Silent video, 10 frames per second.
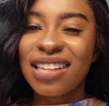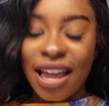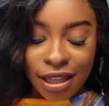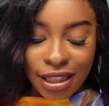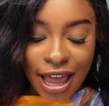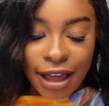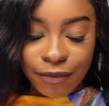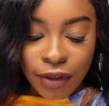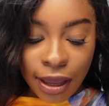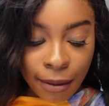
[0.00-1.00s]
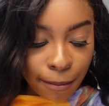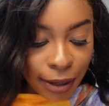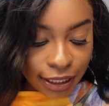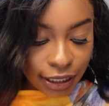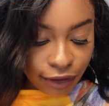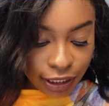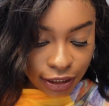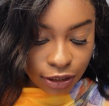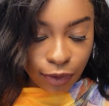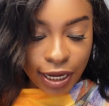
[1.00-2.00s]
like that, but their ready
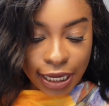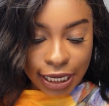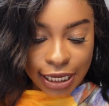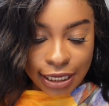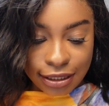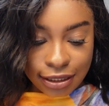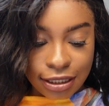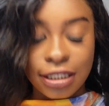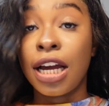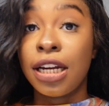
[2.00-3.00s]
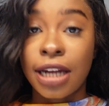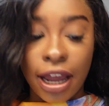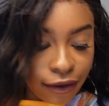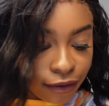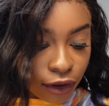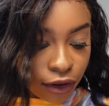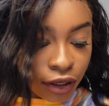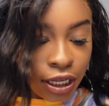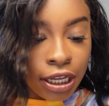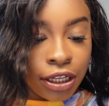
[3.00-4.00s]
to wear is to die for.
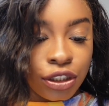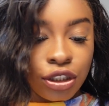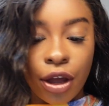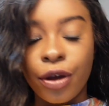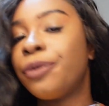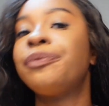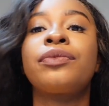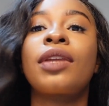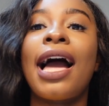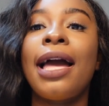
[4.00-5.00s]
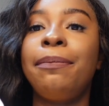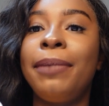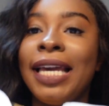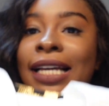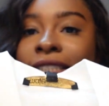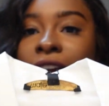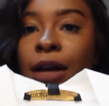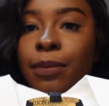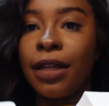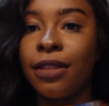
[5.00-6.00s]
So I picked
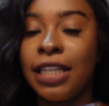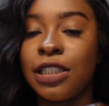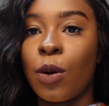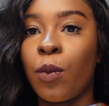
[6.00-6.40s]
up this